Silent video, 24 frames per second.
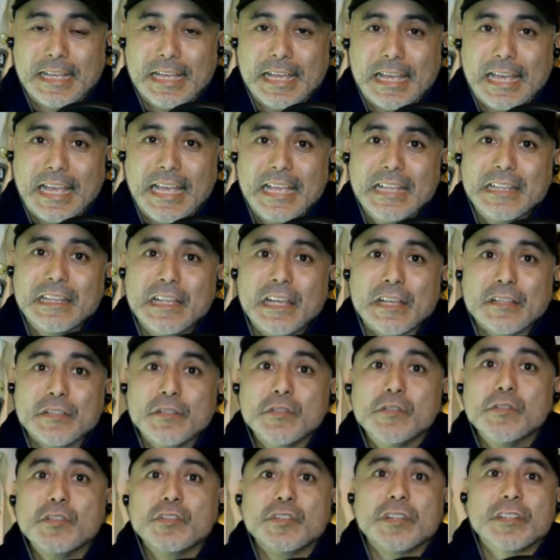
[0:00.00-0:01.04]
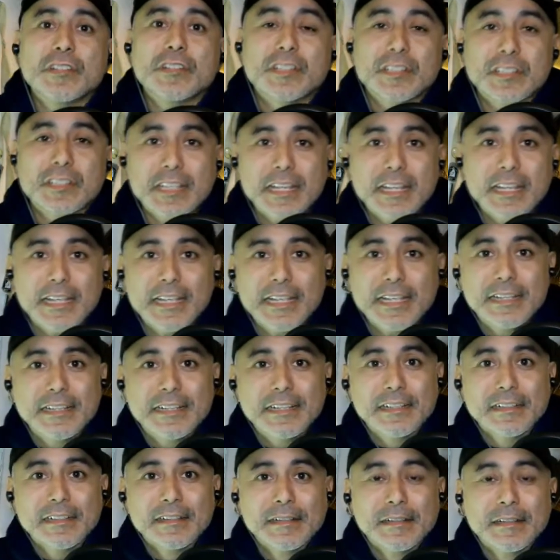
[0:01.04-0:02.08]
And you should say
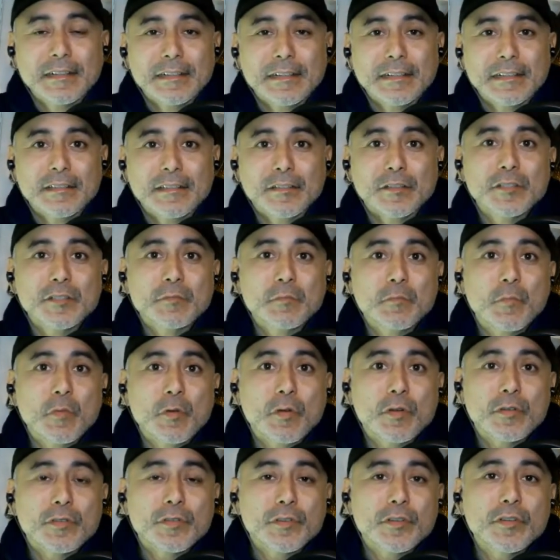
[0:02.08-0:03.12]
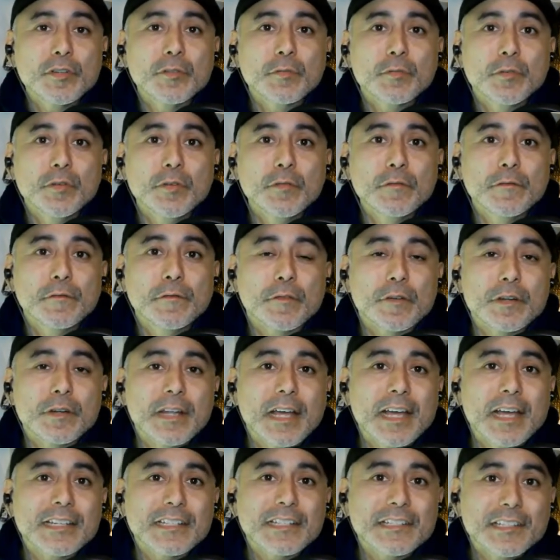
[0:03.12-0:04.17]
there's room for
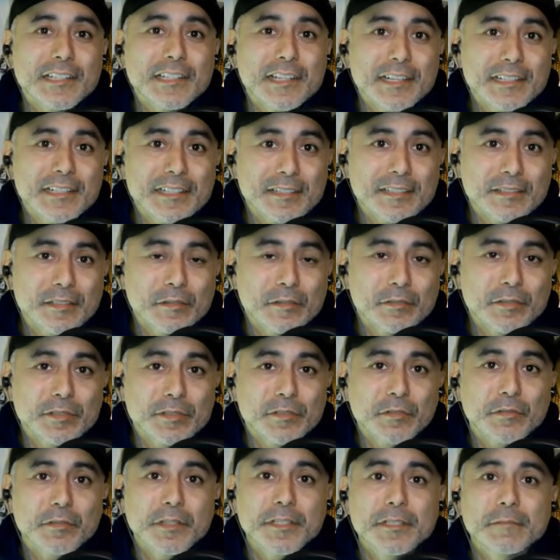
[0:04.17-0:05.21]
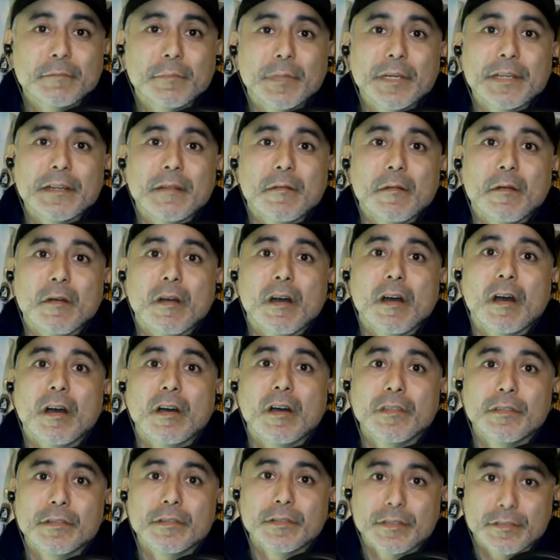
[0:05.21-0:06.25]
not just those stories, but
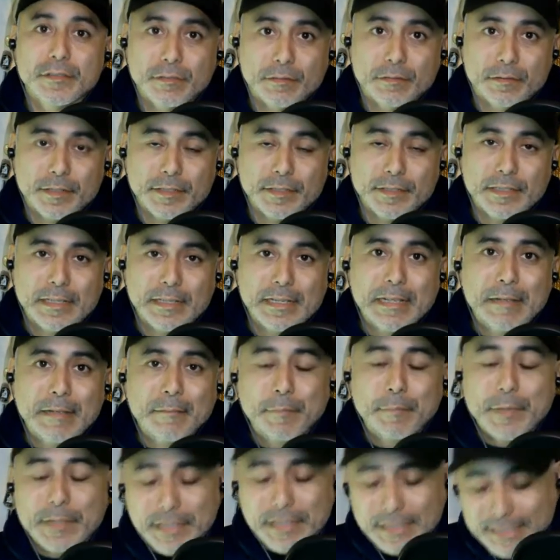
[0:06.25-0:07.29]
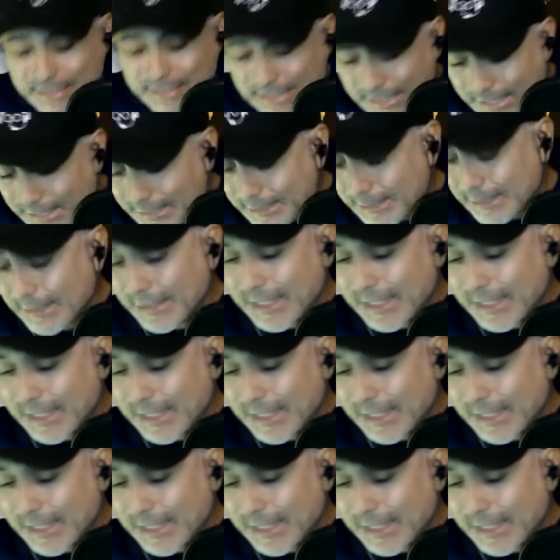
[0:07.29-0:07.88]
other stories. But again, they